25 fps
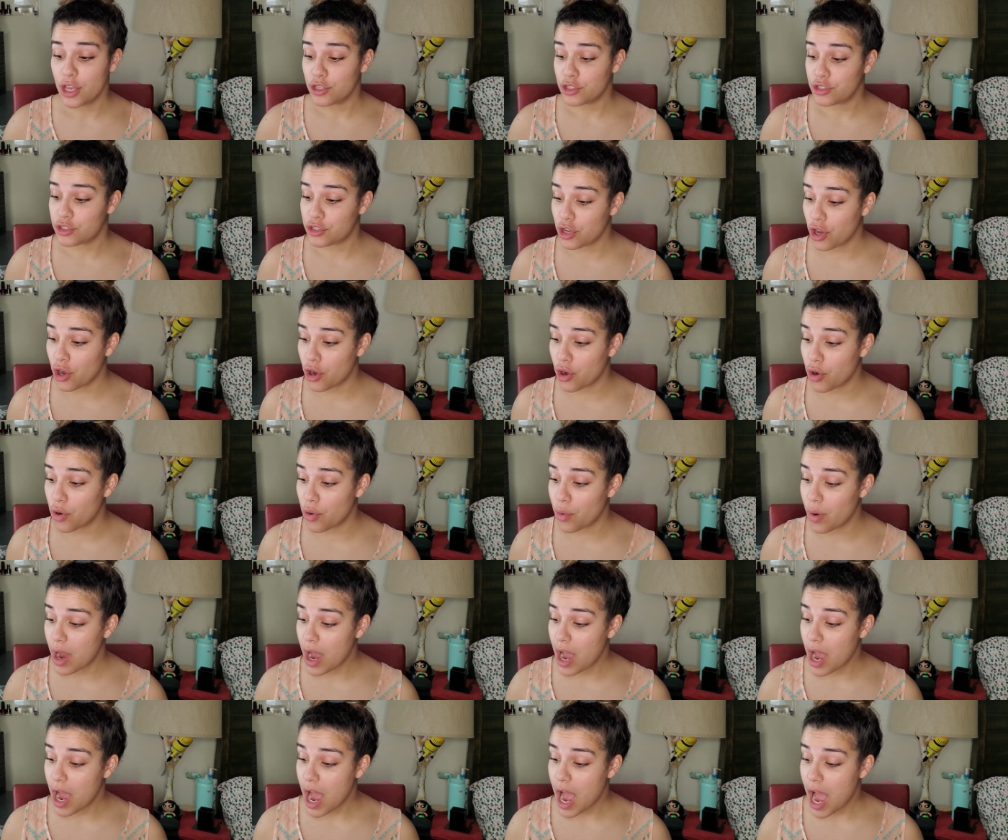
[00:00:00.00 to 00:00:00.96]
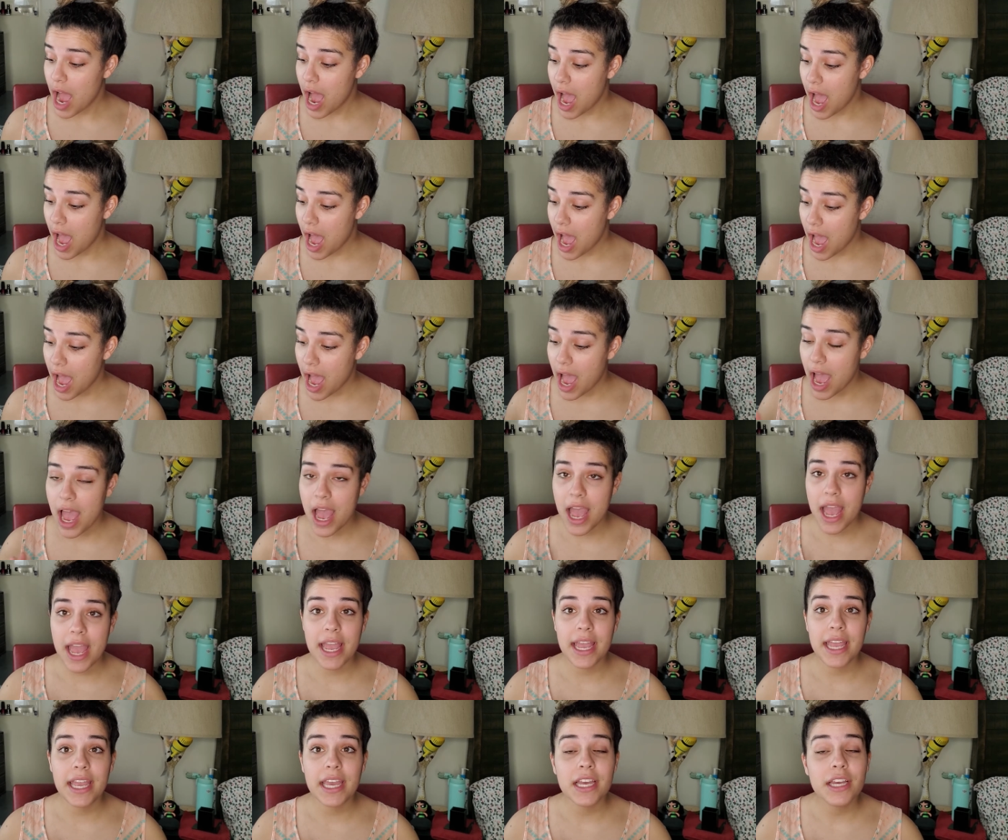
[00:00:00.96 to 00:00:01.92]
So
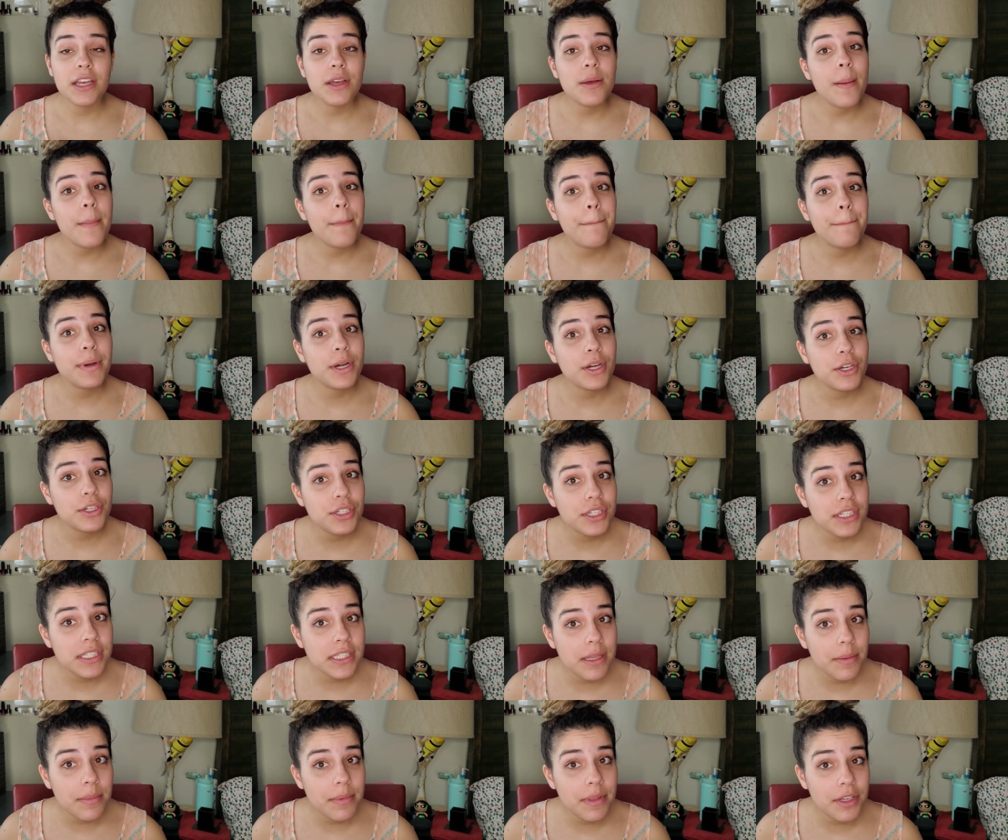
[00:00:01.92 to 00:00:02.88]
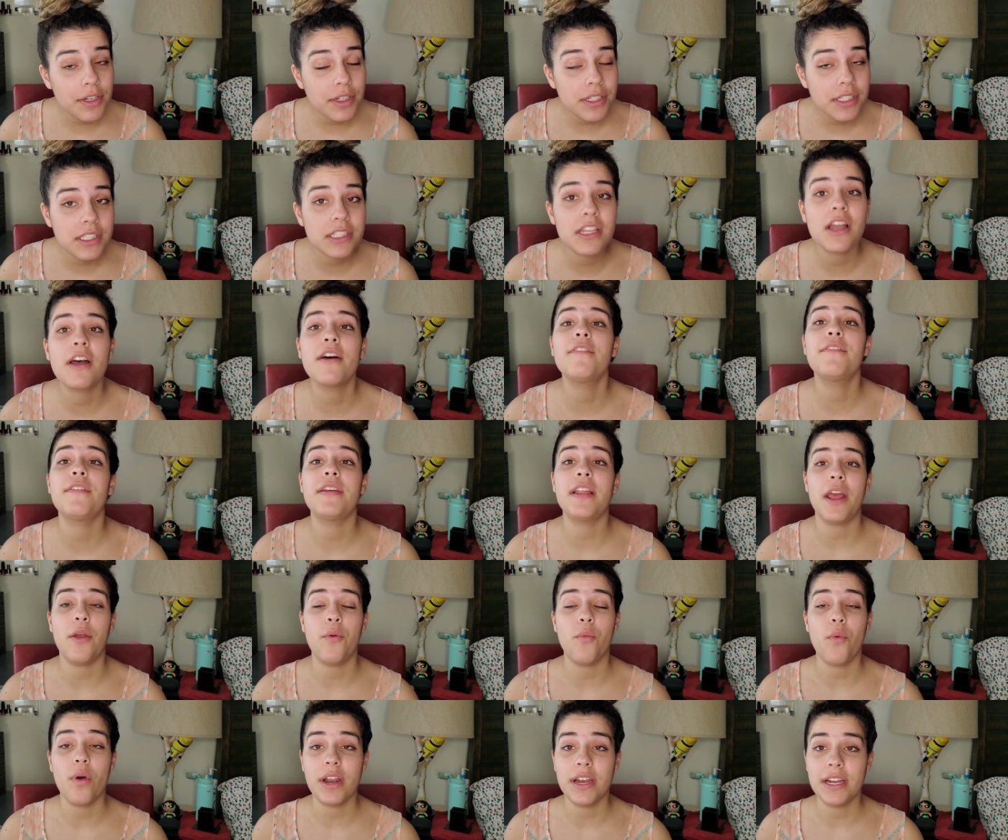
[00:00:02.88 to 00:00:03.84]
I purchased some of their stuff
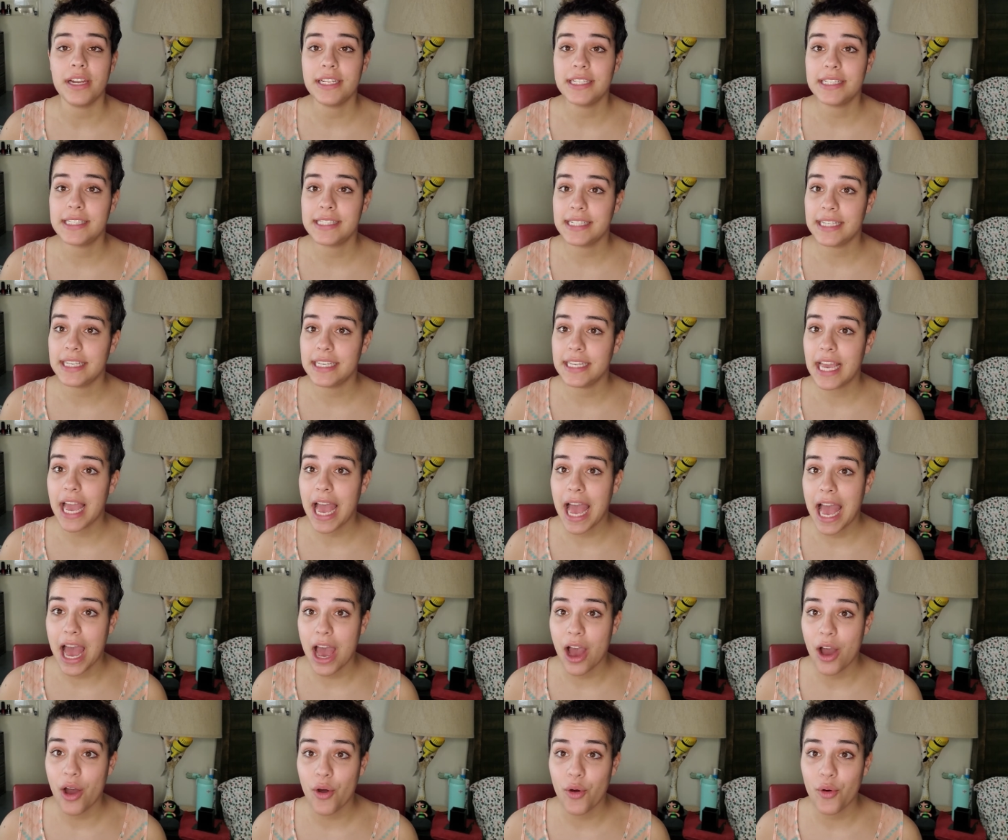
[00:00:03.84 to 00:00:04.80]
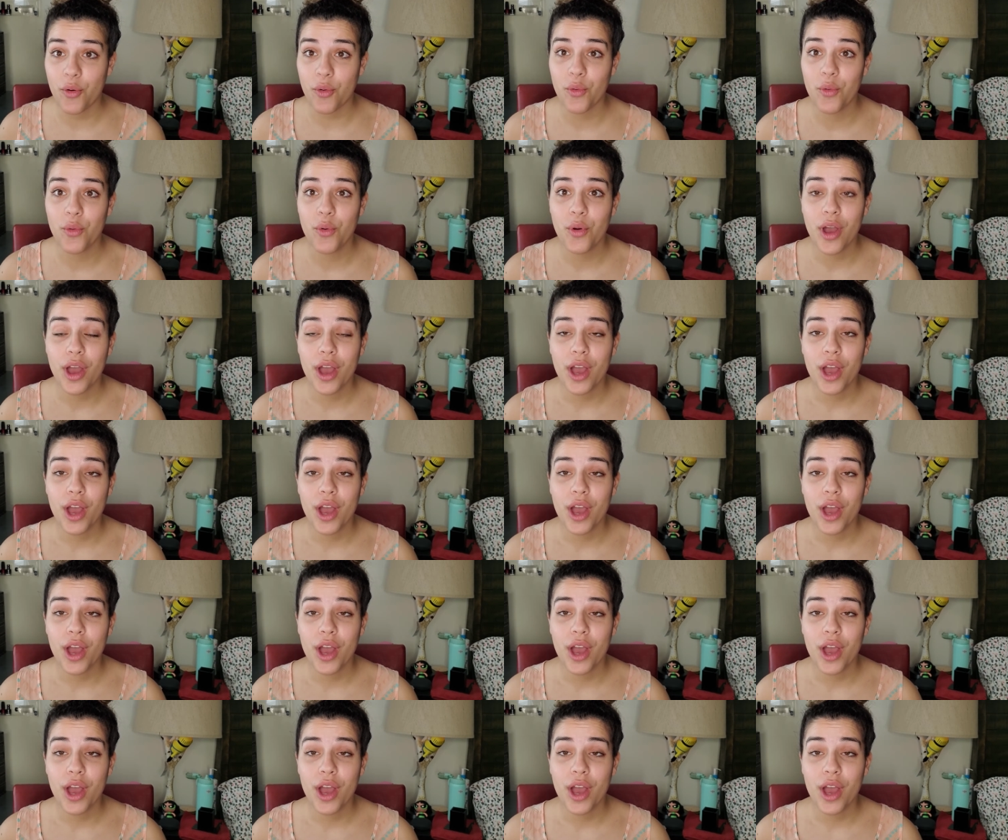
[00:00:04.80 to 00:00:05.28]
and I wanted to see how